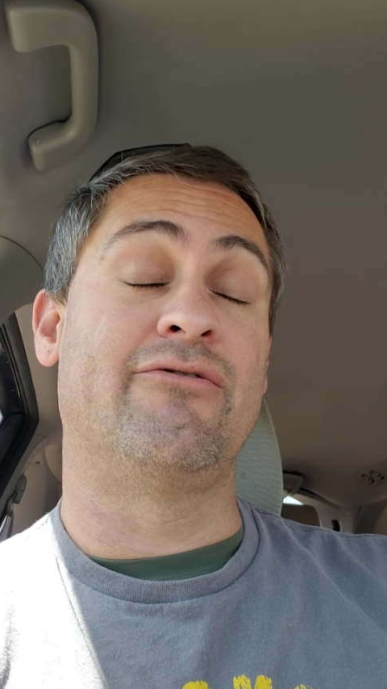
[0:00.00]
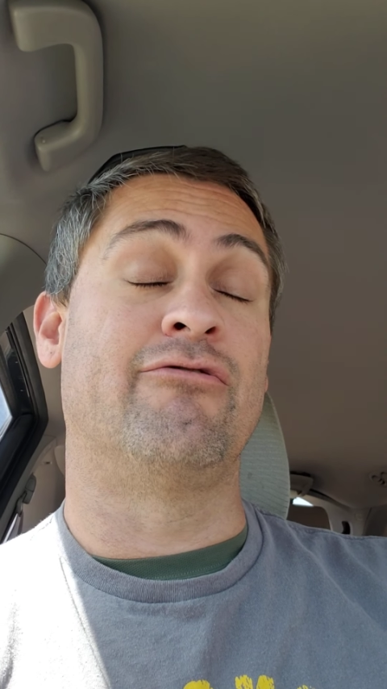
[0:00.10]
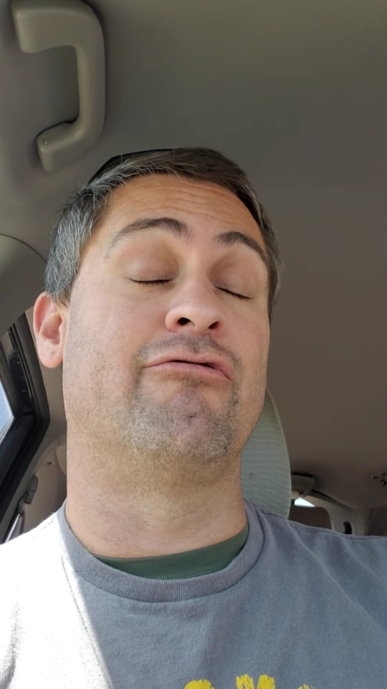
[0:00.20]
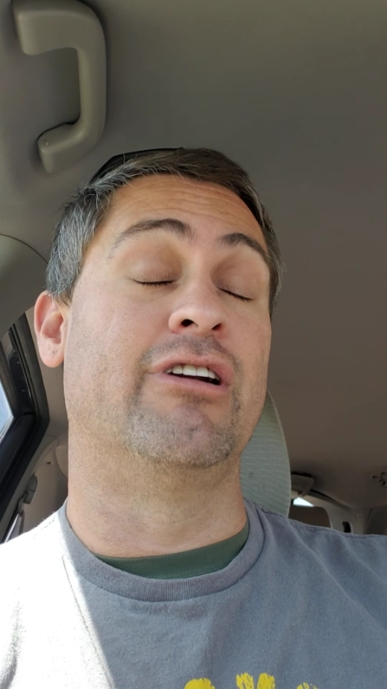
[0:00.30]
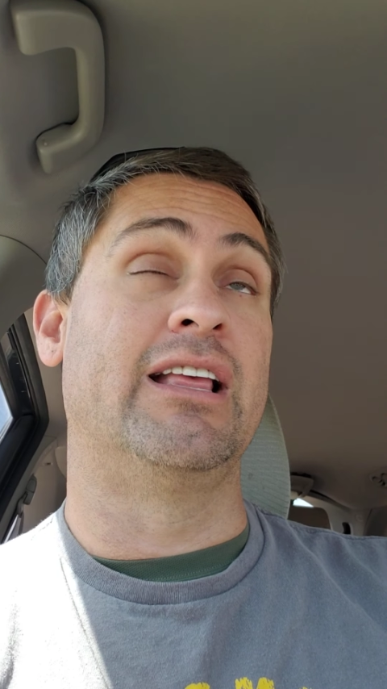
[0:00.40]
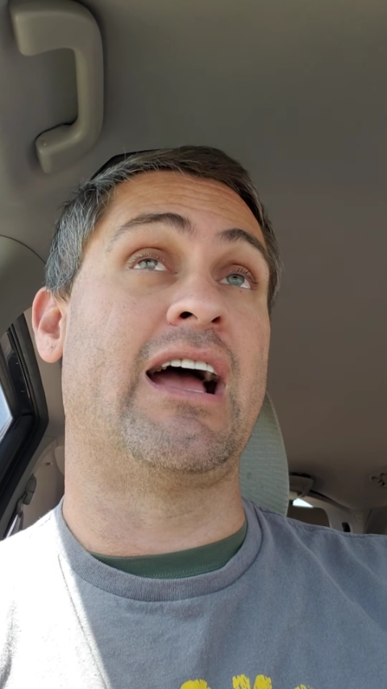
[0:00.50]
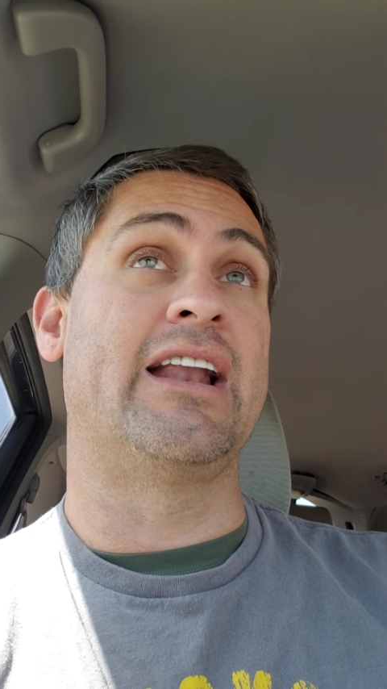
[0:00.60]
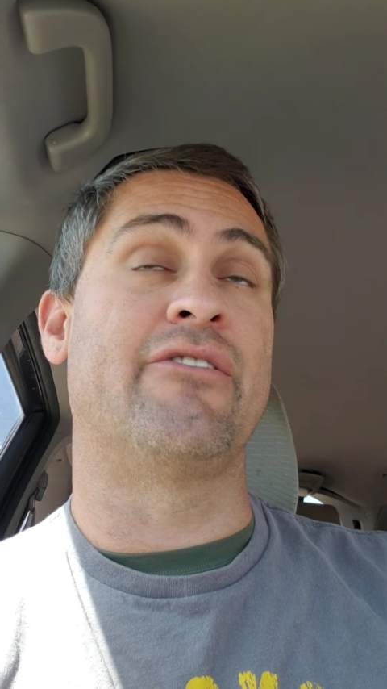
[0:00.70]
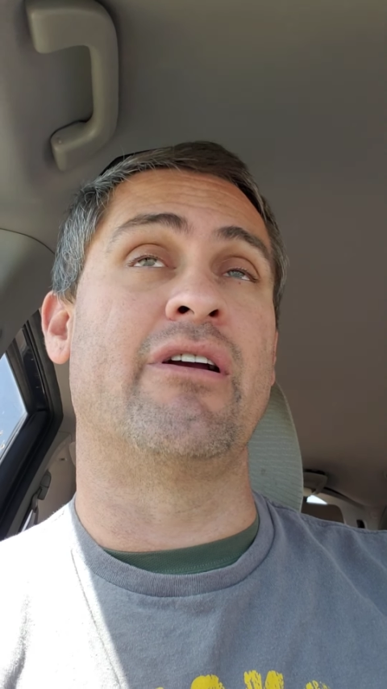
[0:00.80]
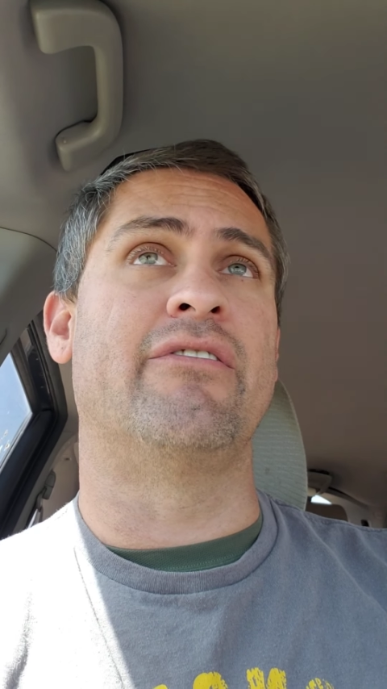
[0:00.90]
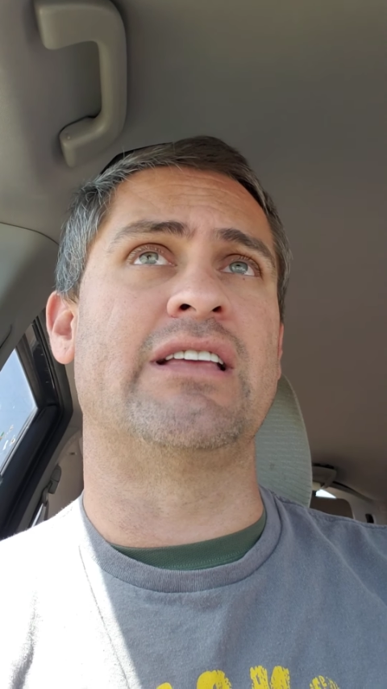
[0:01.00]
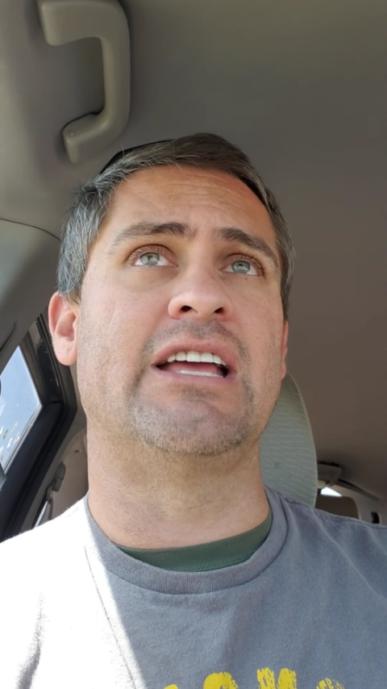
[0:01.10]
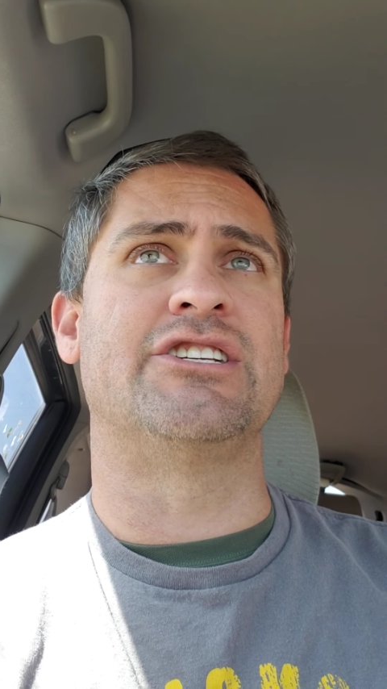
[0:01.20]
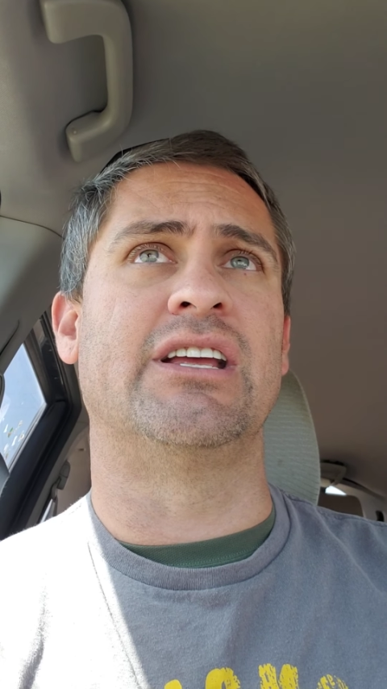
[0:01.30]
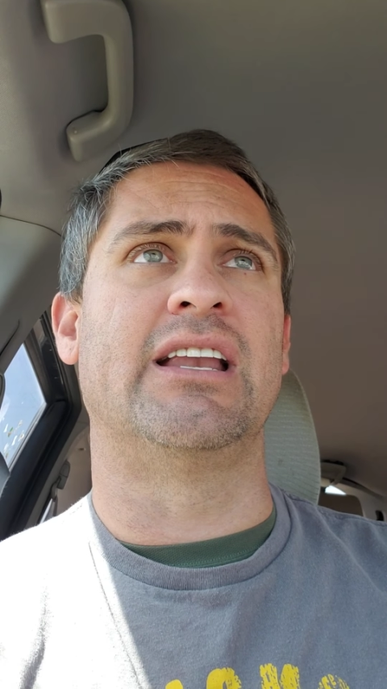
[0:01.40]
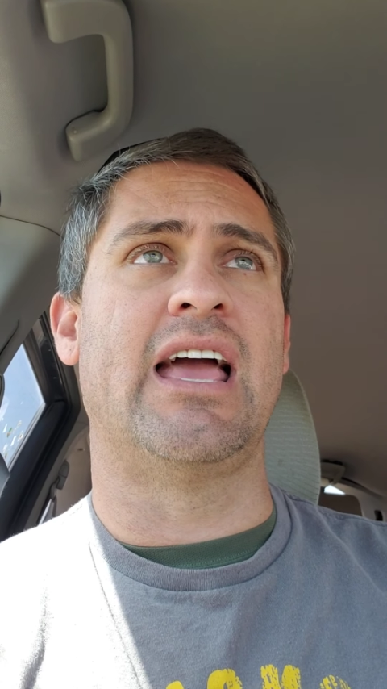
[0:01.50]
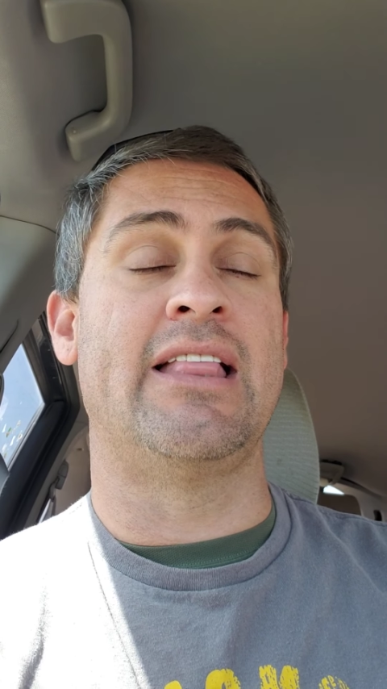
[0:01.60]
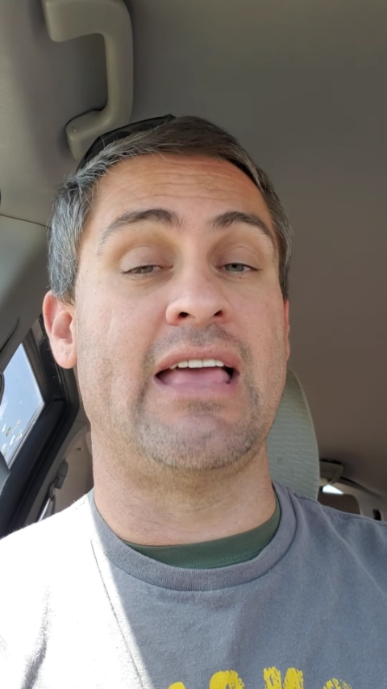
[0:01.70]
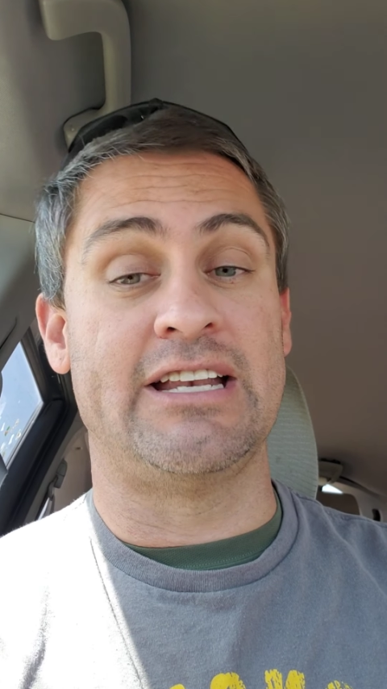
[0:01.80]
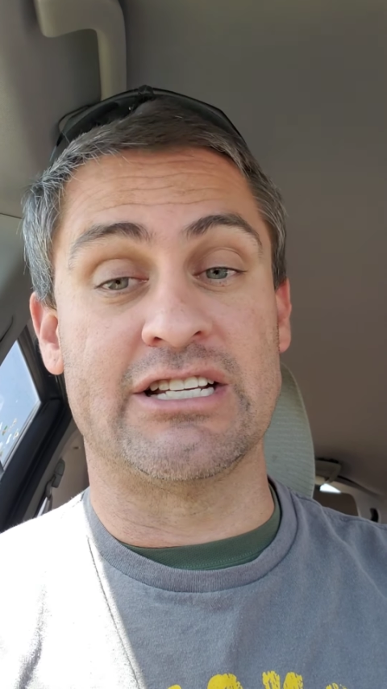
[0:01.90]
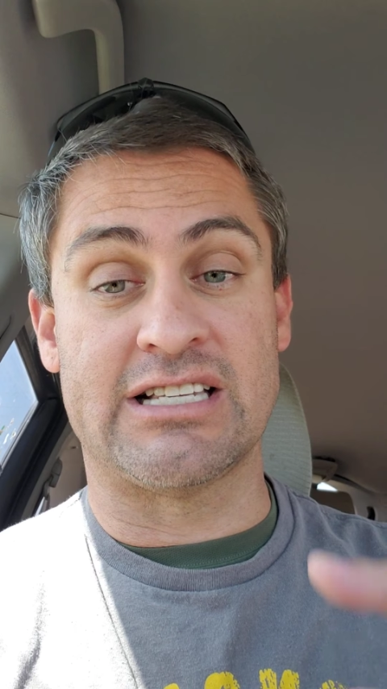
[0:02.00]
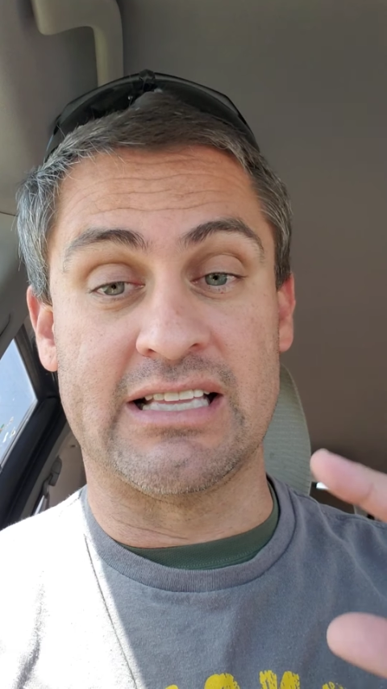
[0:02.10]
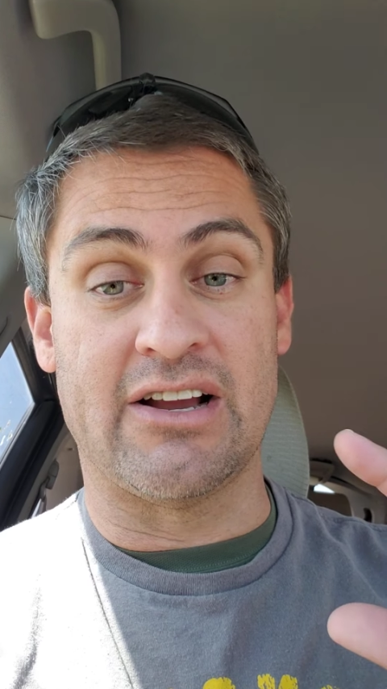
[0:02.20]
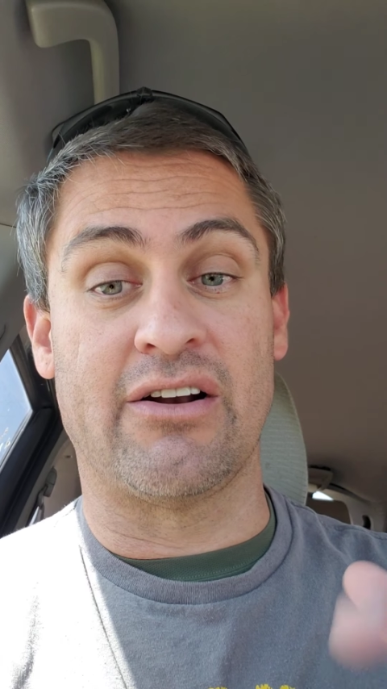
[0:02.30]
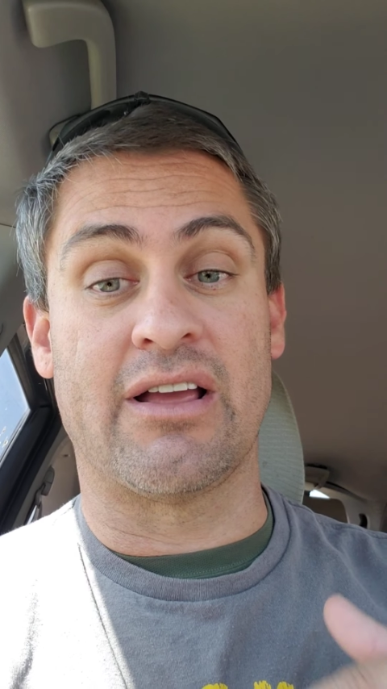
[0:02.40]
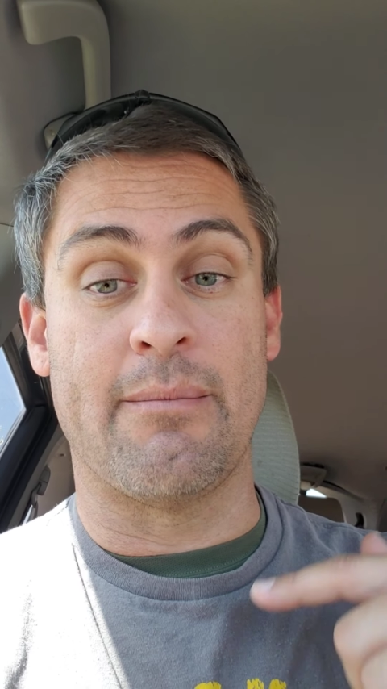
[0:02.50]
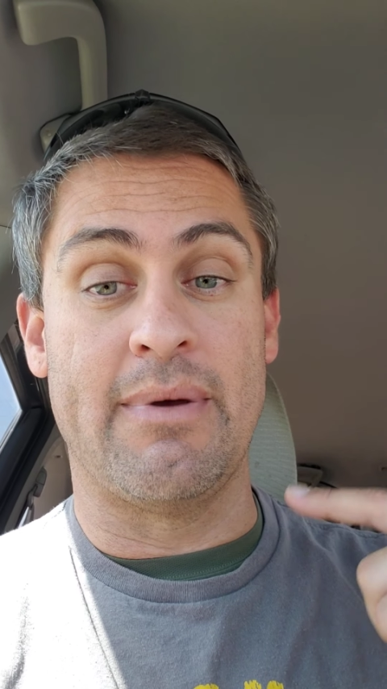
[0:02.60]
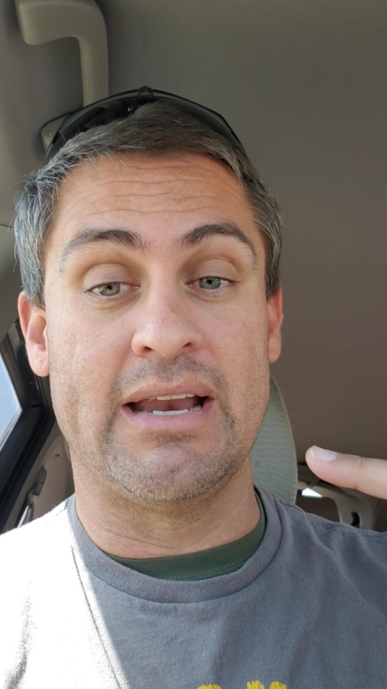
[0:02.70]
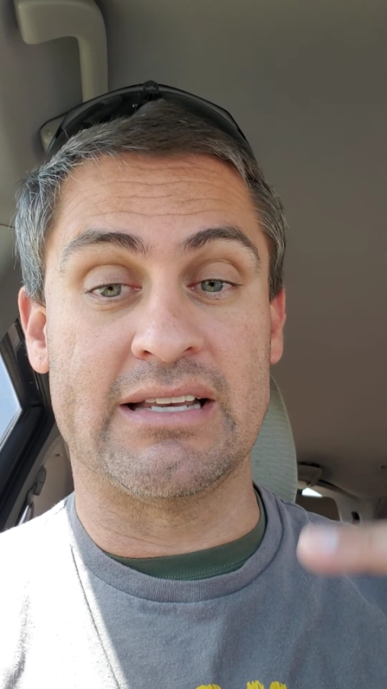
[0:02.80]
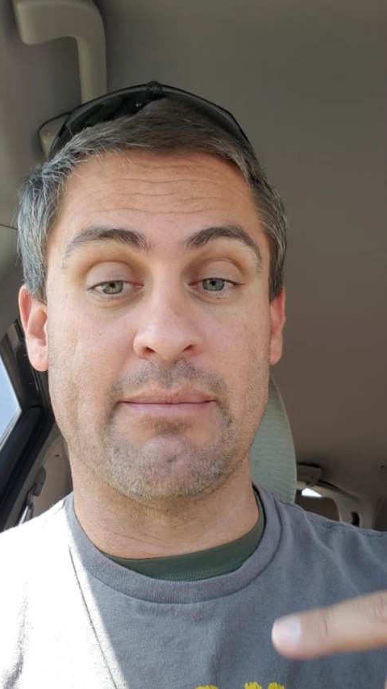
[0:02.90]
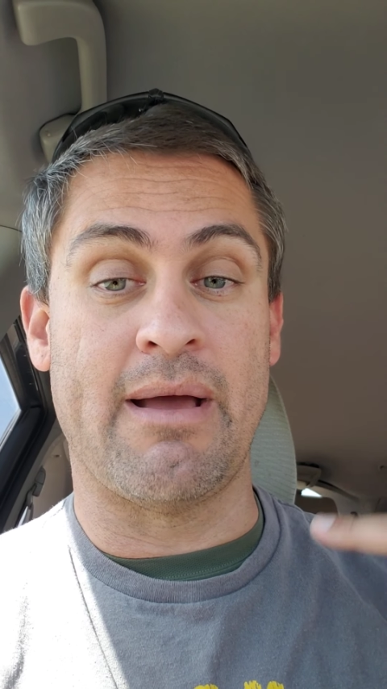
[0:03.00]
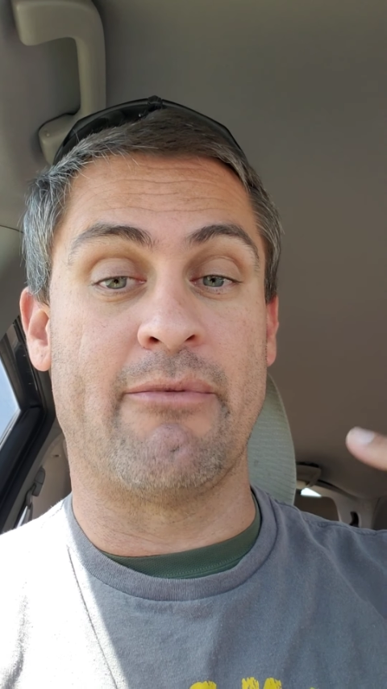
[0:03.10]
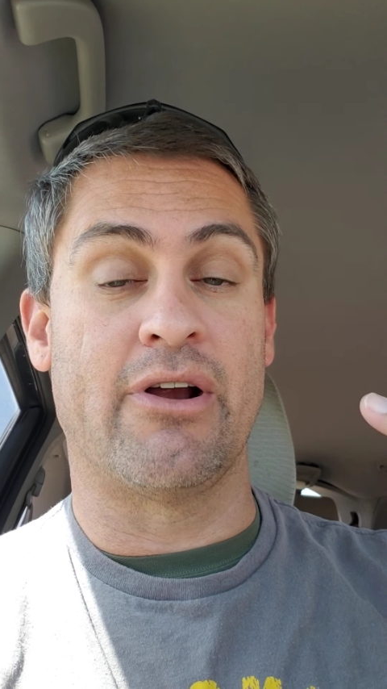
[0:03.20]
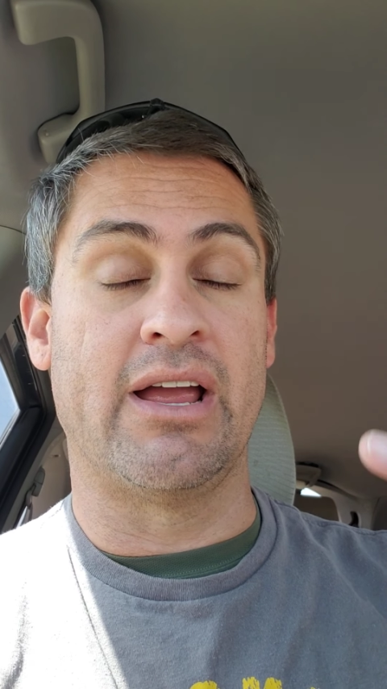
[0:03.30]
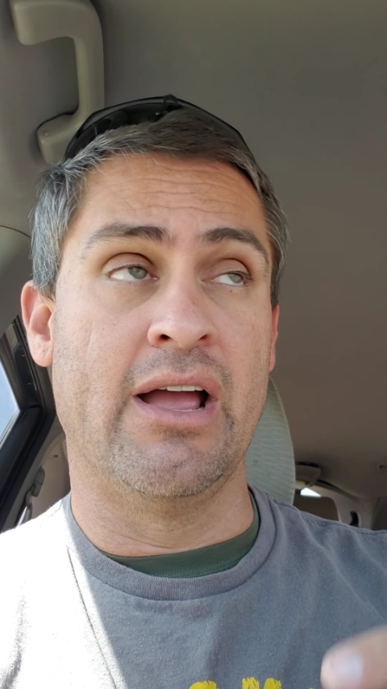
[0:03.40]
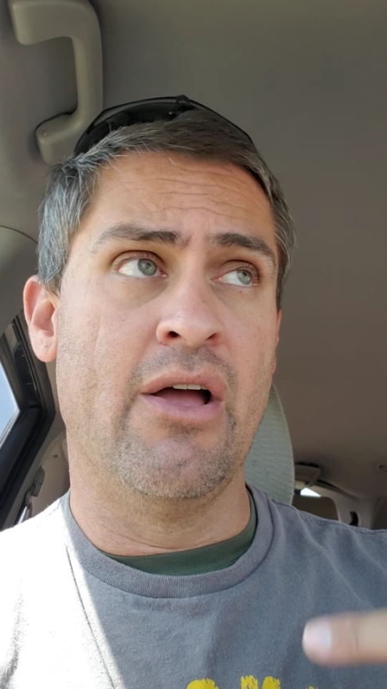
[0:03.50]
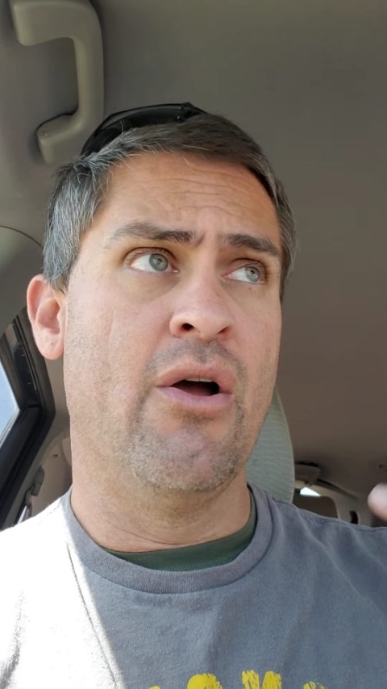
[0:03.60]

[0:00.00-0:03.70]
really high degree of attention, and then just sit there and commit it to memory